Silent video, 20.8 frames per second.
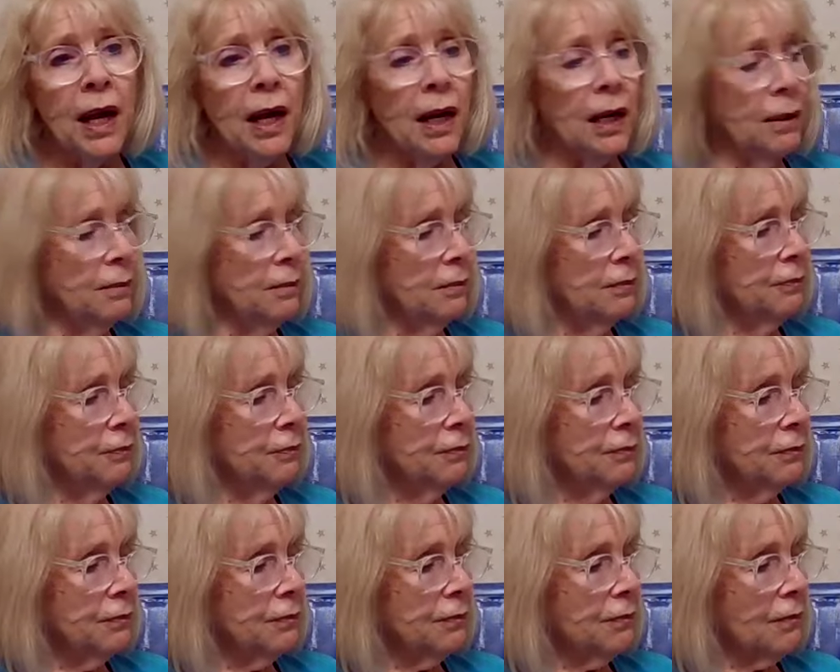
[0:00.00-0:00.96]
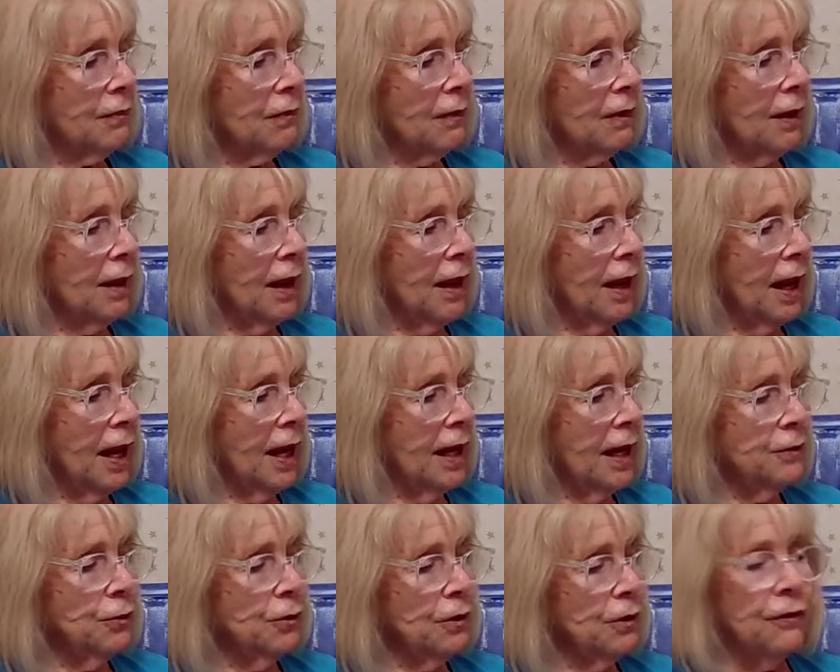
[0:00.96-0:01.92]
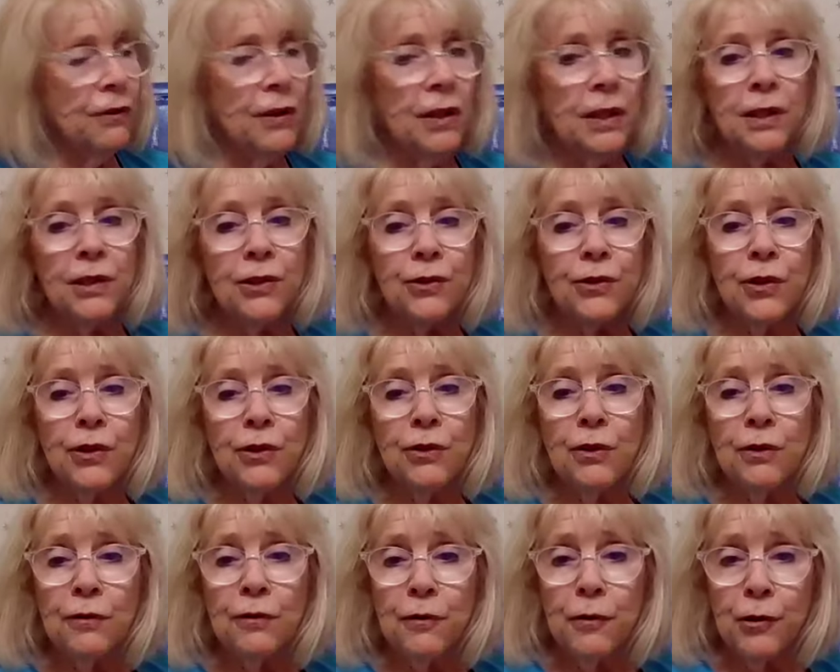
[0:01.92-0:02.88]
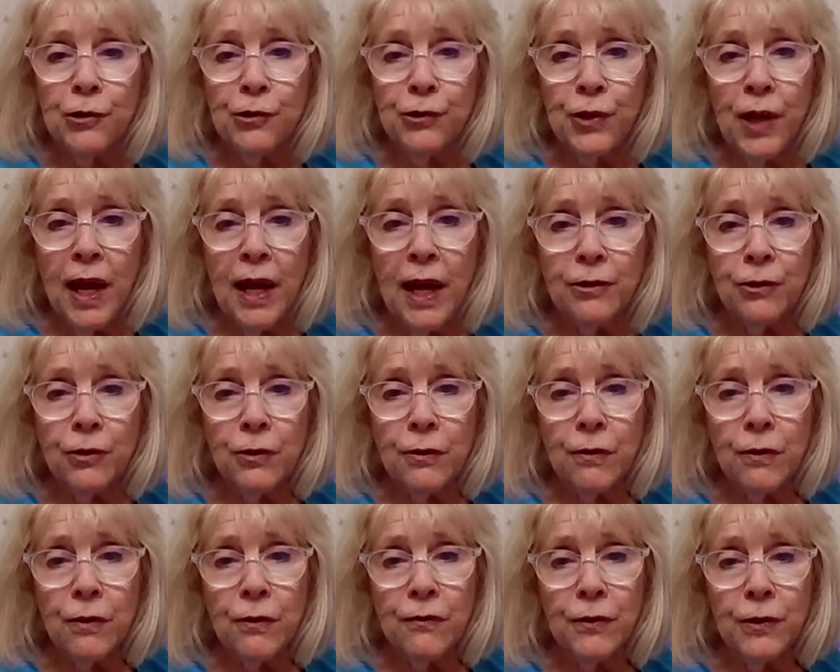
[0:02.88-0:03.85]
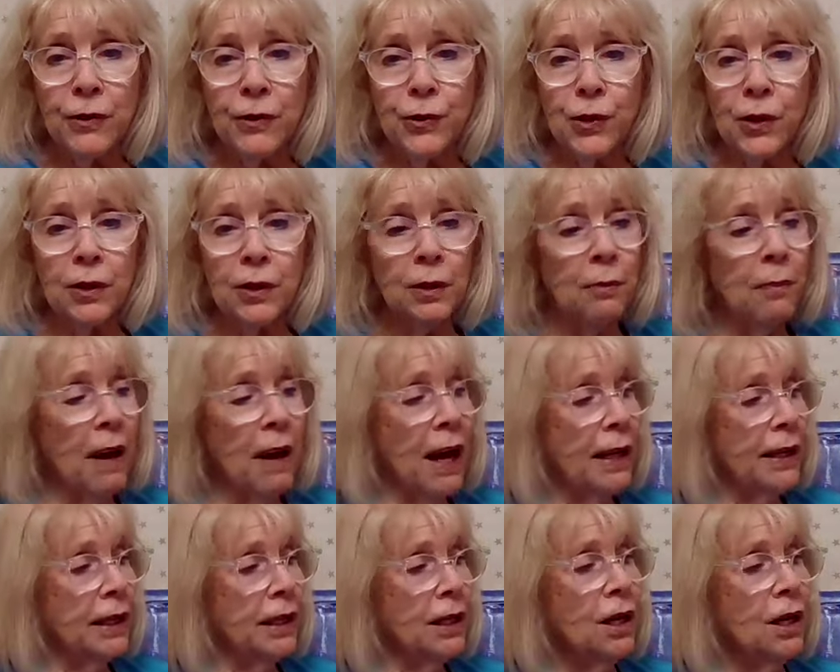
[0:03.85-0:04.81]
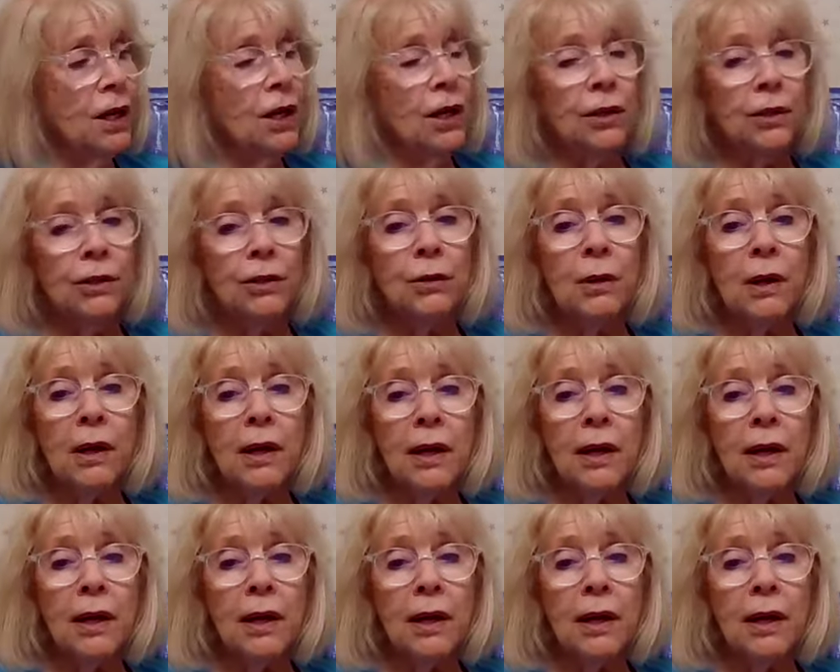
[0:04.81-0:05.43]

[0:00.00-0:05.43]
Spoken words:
And with Venus in your first house of the physical body, you